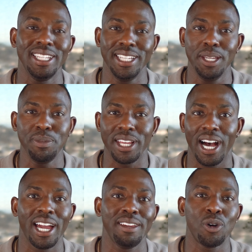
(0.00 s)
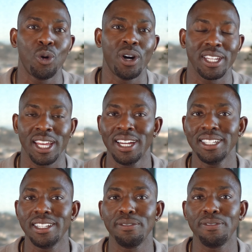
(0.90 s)
deep dive on
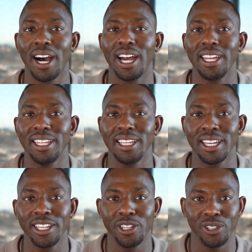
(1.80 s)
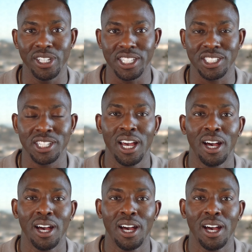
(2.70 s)
defining your niche.